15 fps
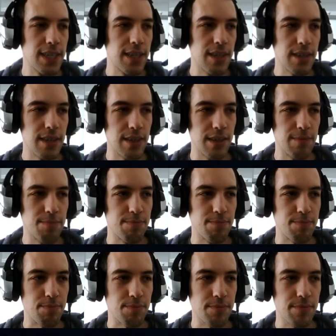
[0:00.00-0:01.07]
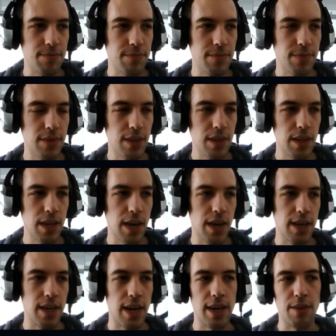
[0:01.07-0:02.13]
Yeah, and
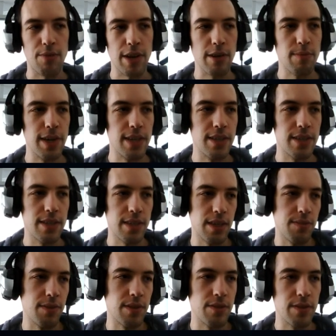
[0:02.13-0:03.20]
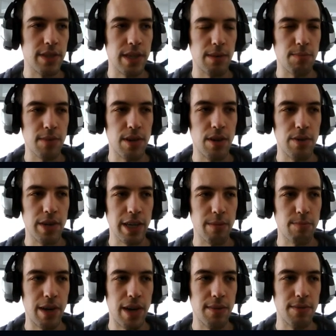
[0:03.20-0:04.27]
I'd recommend, if you do some coding in
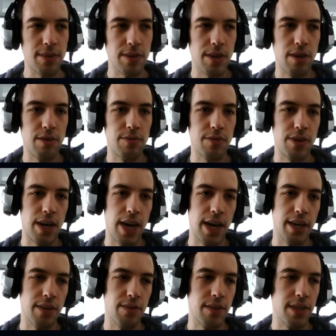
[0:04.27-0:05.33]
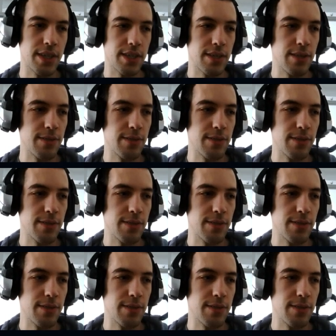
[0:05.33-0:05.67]
Python, to go for either of these two.